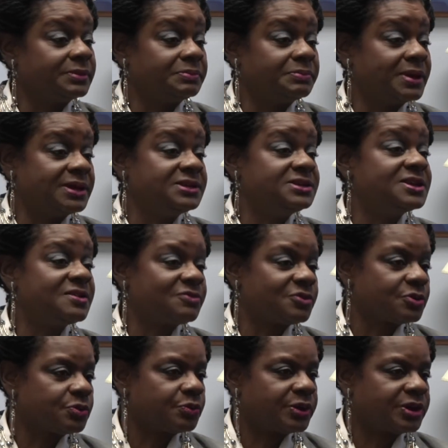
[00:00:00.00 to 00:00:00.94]
may
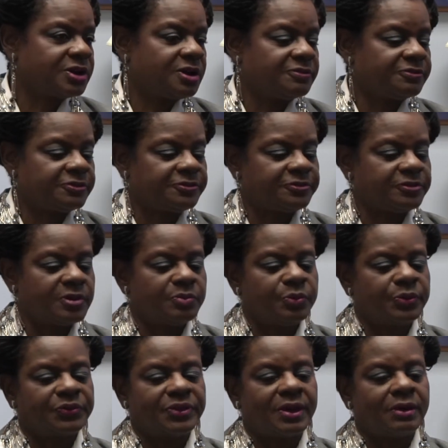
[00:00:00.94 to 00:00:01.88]
never recover
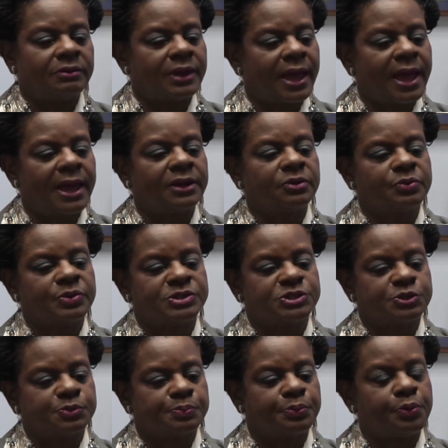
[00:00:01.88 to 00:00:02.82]
from without
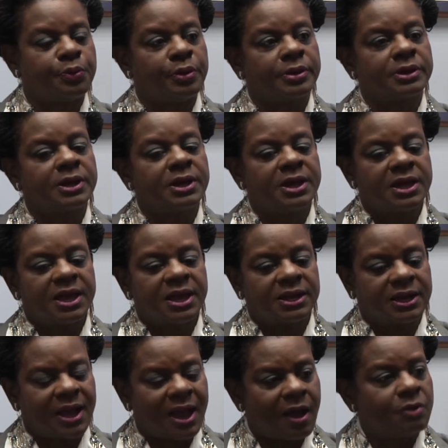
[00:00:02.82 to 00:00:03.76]
adequate support
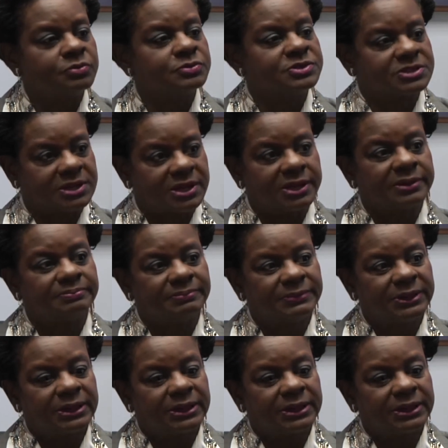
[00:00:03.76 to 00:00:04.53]
and counseling,